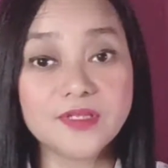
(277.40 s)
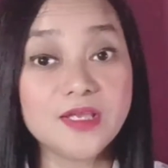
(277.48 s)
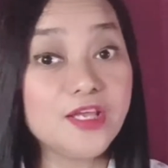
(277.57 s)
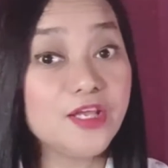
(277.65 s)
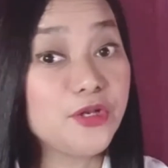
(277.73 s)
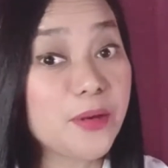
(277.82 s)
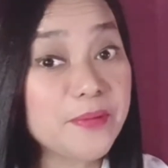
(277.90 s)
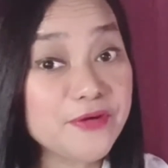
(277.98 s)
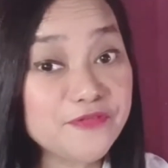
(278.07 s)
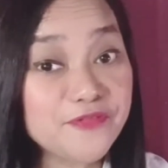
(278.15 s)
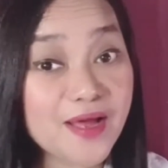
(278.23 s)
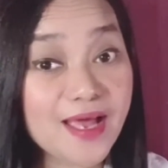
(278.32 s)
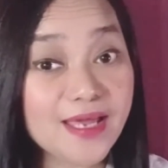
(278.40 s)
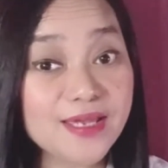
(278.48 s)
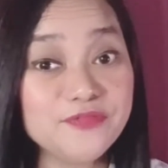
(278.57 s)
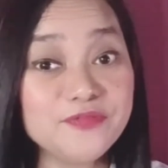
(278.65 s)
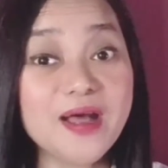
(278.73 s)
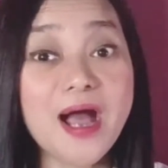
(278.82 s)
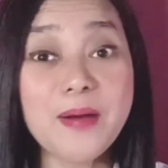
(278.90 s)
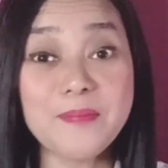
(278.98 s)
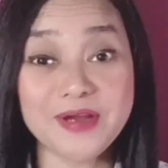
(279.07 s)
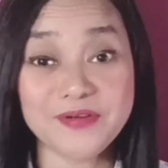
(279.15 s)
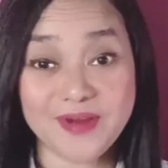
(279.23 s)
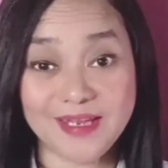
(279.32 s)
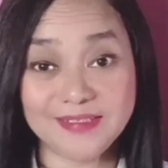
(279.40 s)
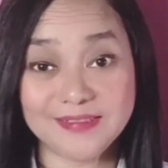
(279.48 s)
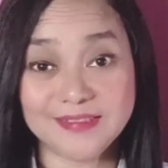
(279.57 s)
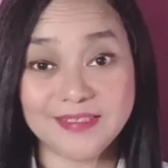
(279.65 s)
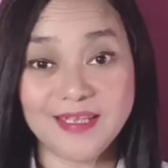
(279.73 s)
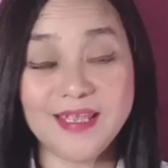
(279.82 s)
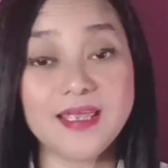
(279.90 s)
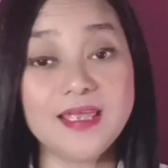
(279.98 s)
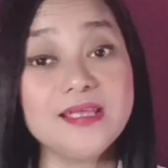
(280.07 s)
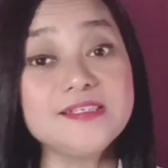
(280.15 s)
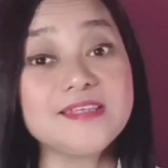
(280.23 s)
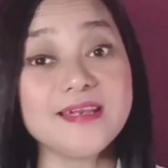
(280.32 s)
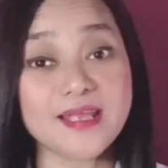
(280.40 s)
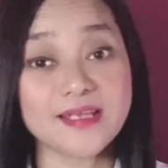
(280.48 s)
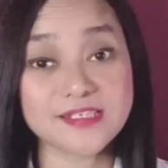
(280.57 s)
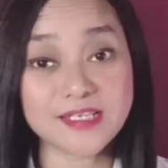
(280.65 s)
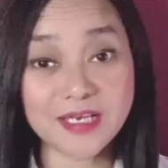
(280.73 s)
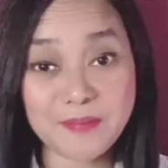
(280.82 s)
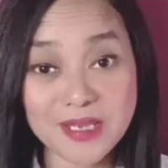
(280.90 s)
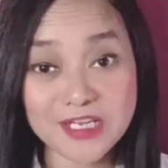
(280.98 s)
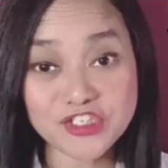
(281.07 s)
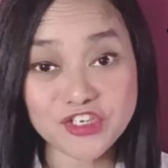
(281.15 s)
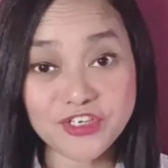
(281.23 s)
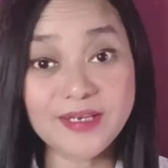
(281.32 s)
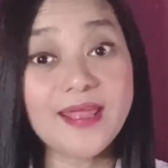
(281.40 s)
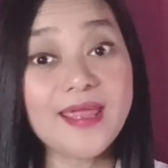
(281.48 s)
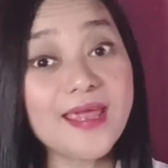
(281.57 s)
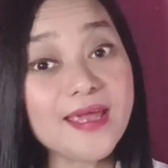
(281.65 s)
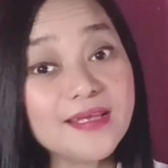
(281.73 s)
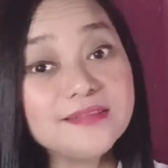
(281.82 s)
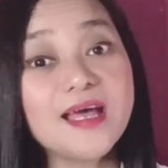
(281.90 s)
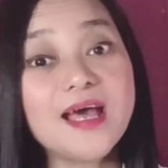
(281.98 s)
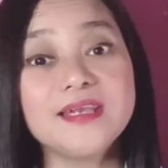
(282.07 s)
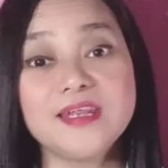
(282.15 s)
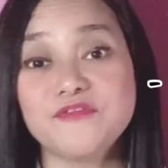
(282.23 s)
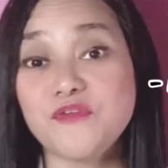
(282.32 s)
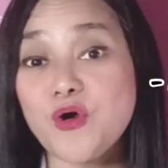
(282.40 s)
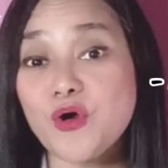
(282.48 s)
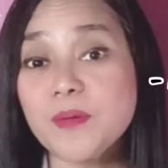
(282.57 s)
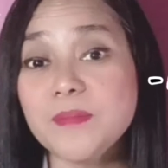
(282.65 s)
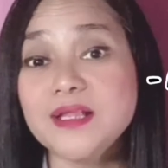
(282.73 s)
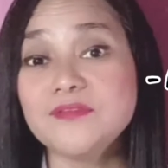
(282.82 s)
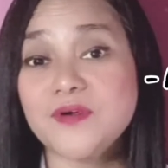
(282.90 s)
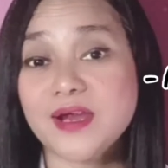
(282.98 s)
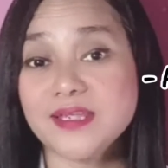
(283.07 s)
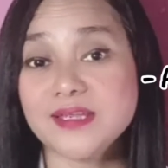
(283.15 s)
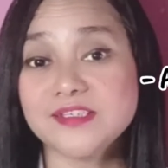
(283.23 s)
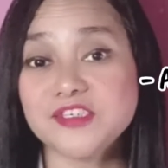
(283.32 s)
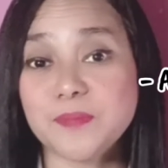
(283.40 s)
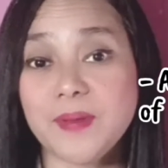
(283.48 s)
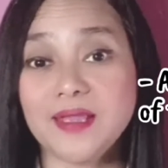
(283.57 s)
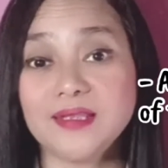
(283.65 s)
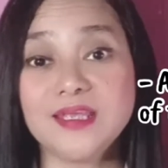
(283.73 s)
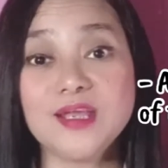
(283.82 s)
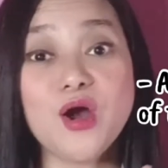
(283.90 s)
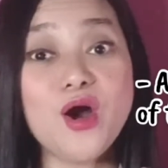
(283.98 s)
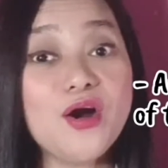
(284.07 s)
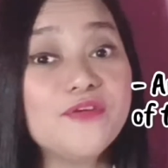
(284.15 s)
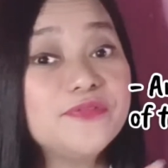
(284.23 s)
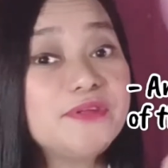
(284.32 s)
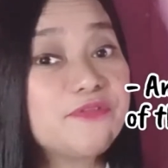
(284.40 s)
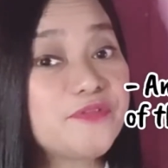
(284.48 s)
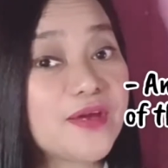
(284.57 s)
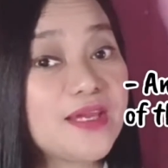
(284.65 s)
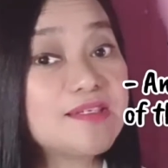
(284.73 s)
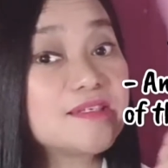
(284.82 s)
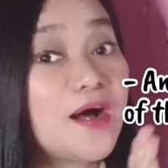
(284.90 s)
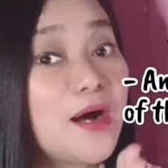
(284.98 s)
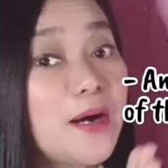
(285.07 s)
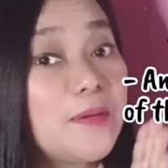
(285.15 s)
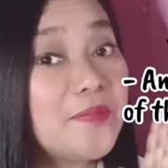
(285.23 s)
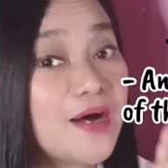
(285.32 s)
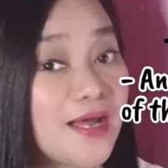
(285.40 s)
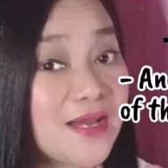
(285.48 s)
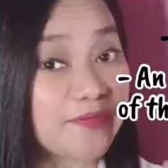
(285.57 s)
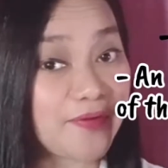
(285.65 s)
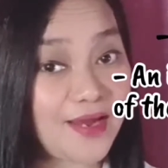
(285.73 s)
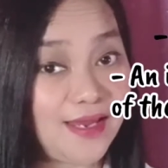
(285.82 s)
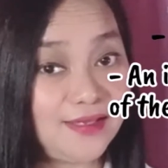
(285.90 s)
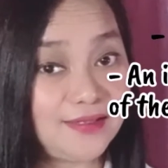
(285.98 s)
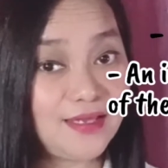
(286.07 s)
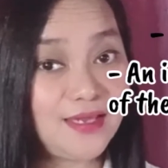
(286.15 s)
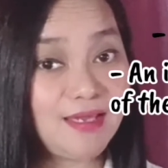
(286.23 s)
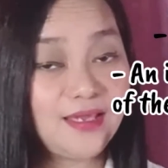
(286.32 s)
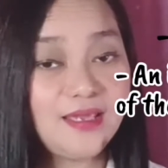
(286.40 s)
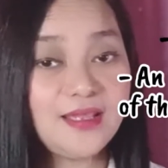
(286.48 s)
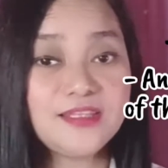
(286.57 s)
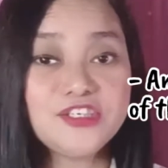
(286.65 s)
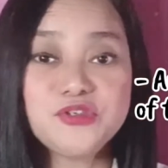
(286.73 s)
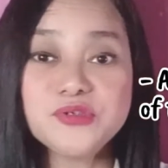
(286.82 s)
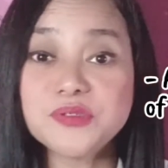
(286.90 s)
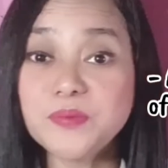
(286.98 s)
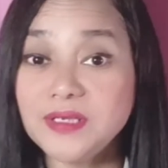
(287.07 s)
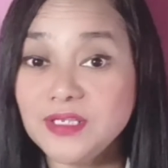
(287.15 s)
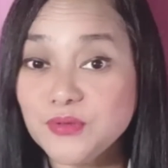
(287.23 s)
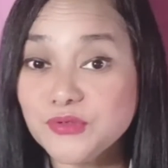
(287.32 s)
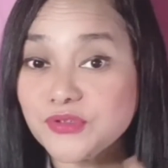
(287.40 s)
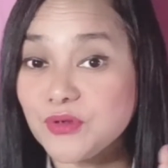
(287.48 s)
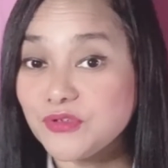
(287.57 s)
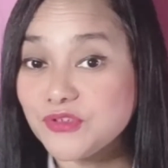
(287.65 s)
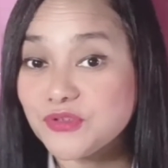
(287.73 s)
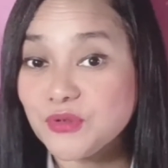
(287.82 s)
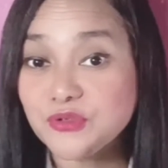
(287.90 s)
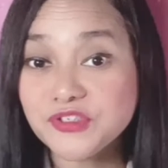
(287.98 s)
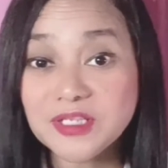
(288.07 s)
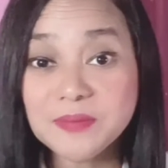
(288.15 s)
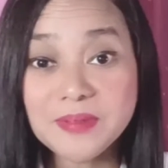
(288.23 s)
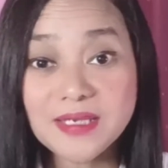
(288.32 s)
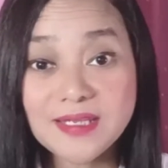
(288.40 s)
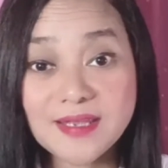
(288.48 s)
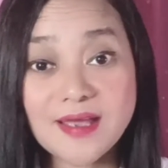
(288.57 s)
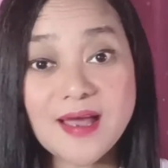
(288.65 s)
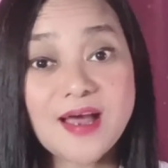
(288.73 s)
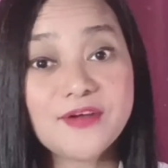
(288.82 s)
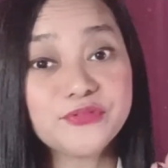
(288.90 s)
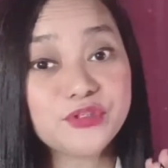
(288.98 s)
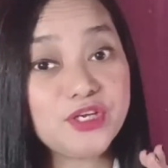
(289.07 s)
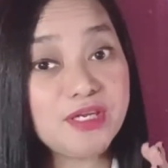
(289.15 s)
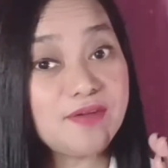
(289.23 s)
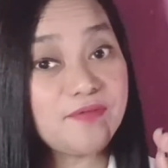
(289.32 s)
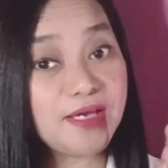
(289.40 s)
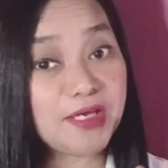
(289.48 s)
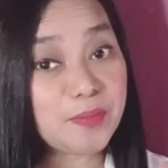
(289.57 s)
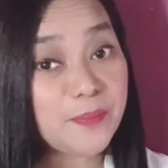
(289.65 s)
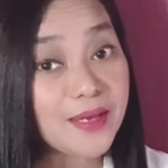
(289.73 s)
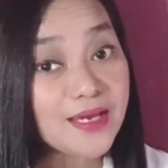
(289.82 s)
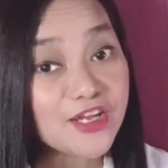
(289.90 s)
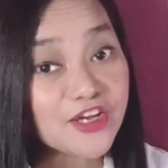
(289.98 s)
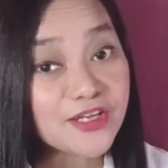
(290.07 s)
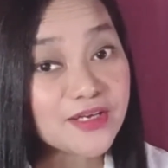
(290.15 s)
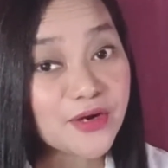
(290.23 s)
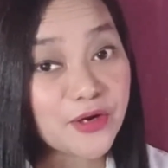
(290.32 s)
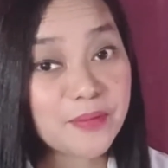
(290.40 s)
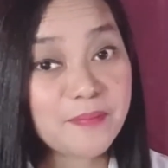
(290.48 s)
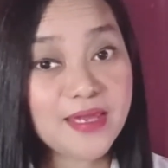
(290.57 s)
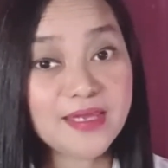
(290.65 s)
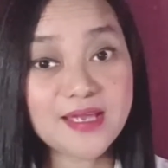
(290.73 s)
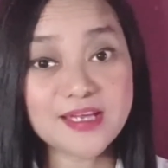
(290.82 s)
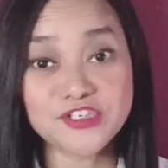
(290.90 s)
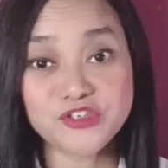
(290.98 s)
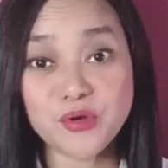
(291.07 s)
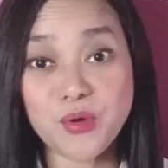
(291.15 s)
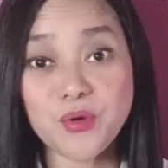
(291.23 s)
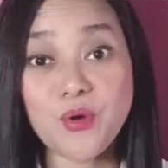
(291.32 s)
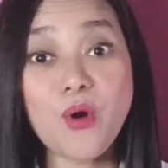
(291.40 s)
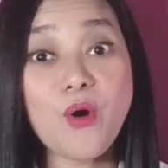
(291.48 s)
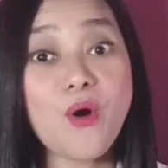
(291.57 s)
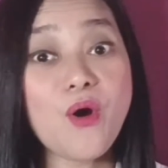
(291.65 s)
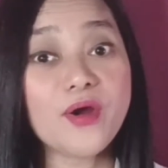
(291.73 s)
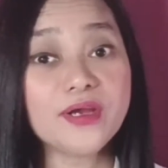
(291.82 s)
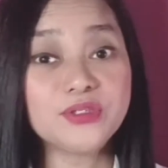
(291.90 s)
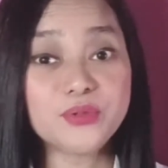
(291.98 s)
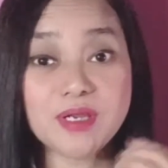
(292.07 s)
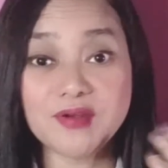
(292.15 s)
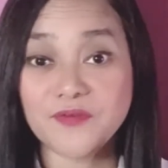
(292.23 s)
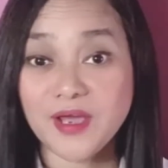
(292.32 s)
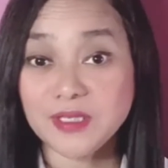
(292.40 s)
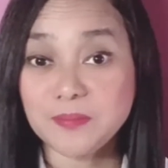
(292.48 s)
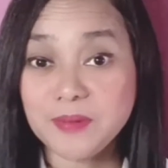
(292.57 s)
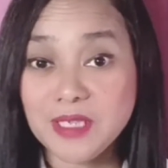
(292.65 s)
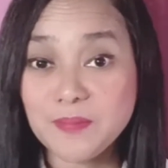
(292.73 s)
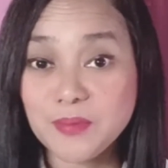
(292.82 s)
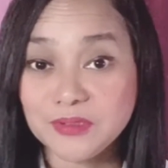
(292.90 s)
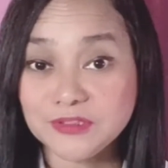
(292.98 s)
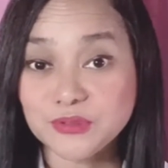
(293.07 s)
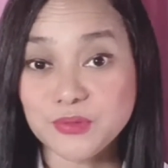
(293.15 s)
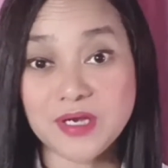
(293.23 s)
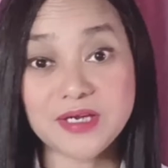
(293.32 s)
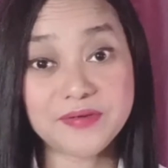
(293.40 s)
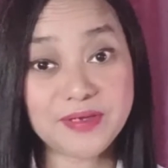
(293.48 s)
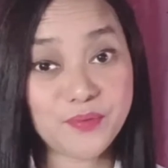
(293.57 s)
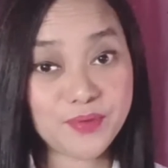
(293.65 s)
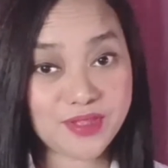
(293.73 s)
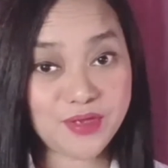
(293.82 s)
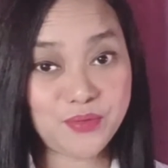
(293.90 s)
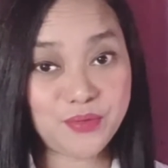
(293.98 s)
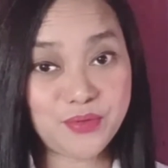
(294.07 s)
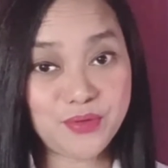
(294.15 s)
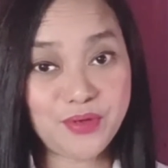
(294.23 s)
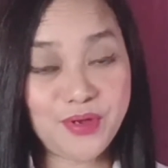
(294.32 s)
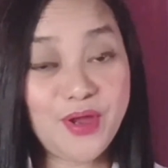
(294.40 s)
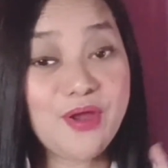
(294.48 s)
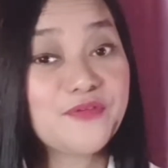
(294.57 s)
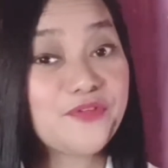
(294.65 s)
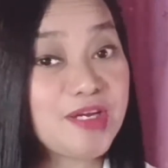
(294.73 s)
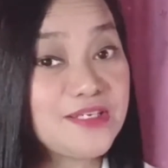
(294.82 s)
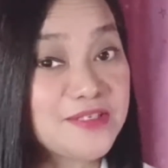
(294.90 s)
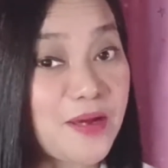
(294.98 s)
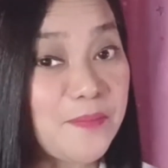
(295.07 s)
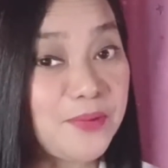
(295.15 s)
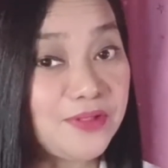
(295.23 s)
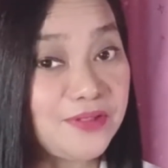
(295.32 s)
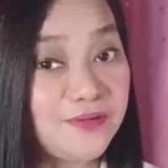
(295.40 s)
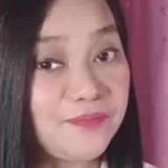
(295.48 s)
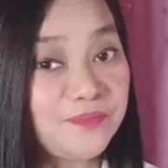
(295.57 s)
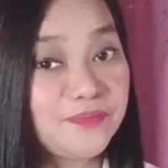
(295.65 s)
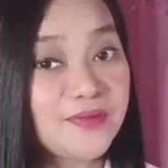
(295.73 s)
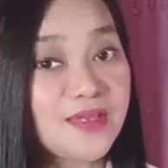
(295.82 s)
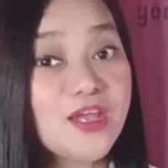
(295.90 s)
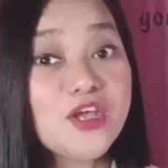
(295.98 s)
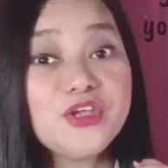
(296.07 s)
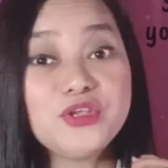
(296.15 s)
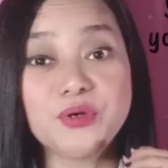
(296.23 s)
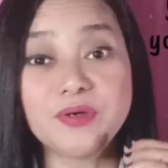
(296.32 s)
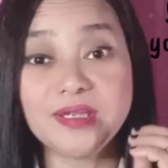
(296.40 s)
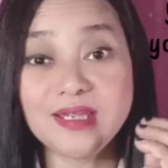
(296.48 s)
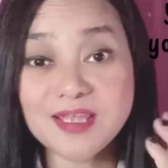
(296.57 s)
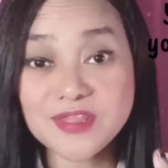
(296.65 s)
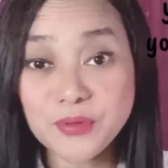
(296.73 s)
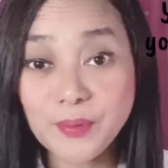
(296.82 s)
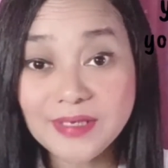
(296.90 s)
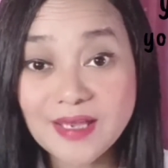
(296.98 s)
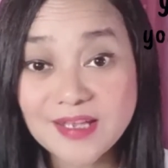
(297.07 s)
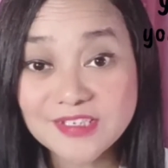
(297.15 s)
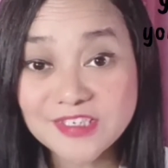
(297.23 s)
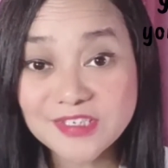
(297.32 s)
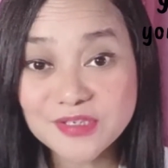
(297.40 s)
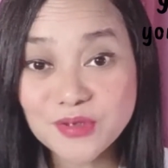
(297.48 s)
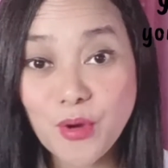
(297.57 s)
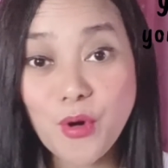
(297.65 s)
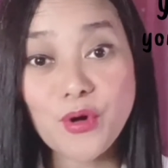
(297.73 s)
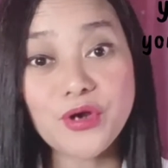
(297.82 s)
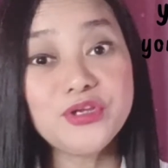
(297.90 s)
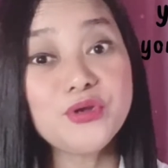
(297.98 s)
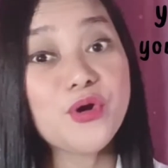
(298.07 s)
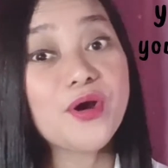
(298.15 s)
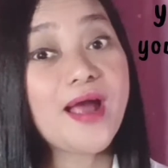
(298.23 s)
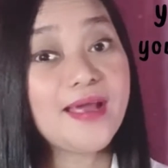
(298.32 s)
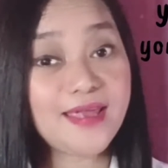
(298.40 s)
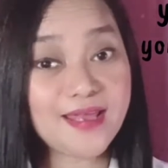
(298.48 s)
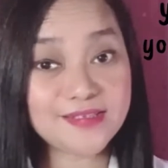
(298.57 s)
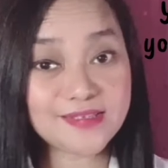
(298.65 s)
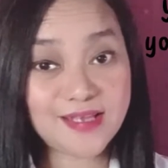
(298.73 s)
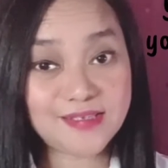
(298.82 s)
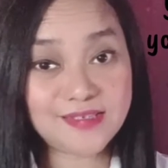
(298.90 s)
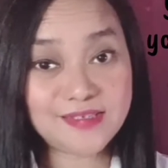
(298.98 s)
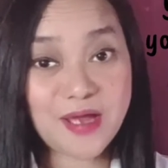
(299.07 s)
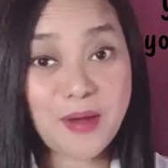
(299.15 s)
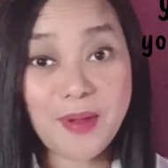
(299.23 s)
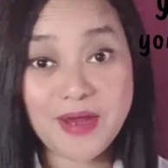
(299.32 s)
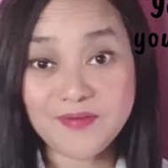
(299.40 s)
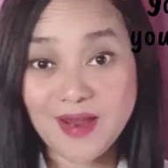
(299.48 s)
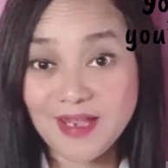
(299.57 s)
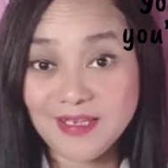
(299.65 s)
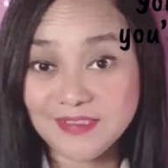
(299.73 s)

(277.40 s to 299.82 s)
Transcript: Number five, am I right? It's an exclamation and an informal variant spelling of the phrase, am I right? It is usually used on social media after giving an opinion or making a joke or to invite people to agree with you. For example, you're either with us or you're against us. Am I right?